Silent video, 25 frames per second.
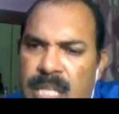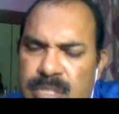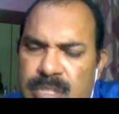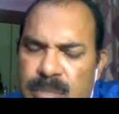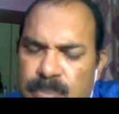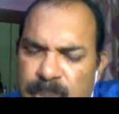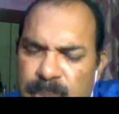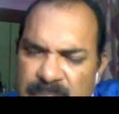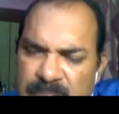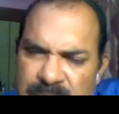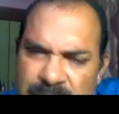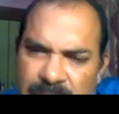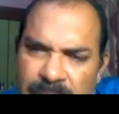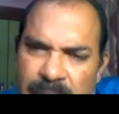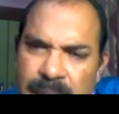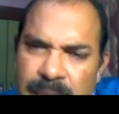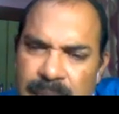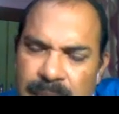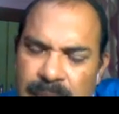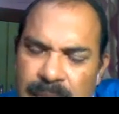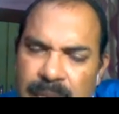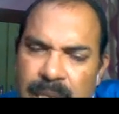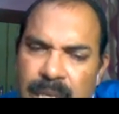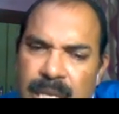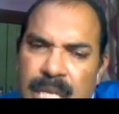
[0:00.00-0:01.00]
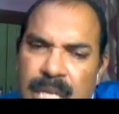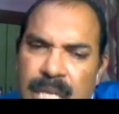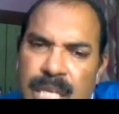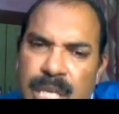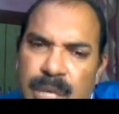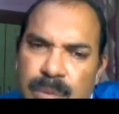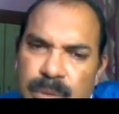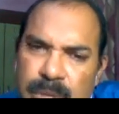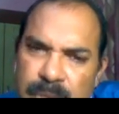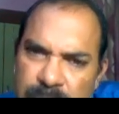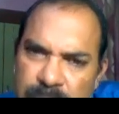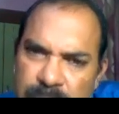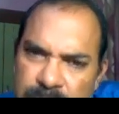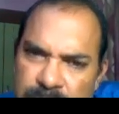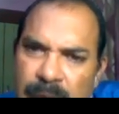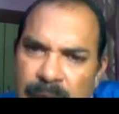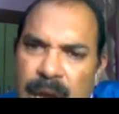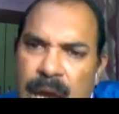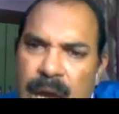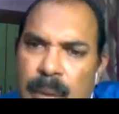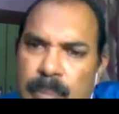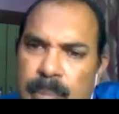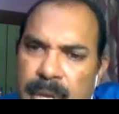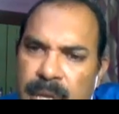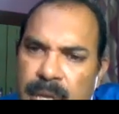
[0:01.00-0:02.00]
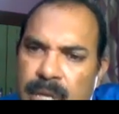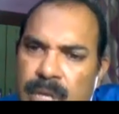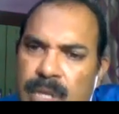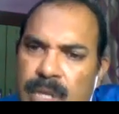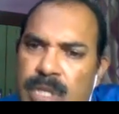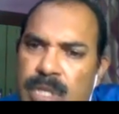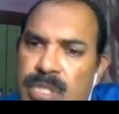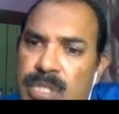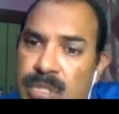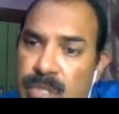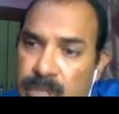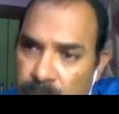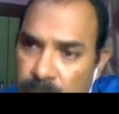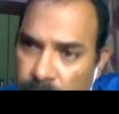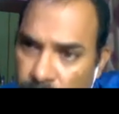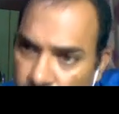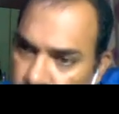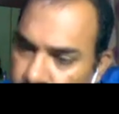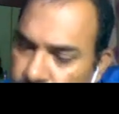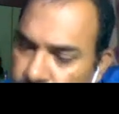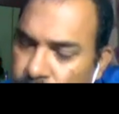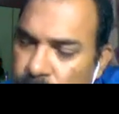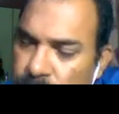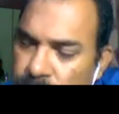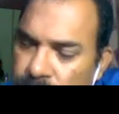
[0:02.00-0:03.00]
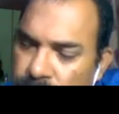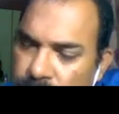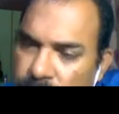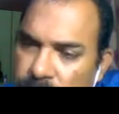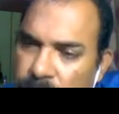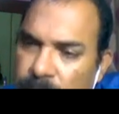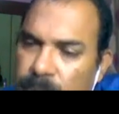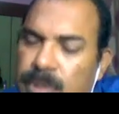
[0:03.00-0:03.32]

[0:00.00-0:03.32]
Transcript: So basically, you need to have a thumb post.